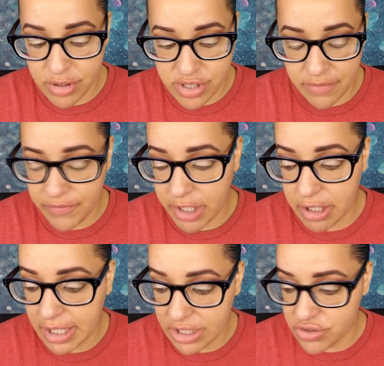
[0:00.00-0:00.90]
so I'm
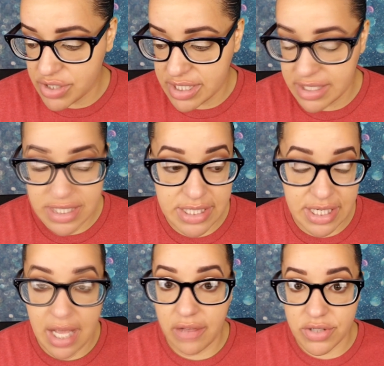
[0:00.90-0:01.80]
very interested to see
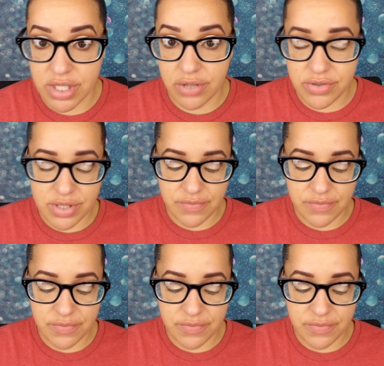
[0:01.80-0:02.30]
how this goes.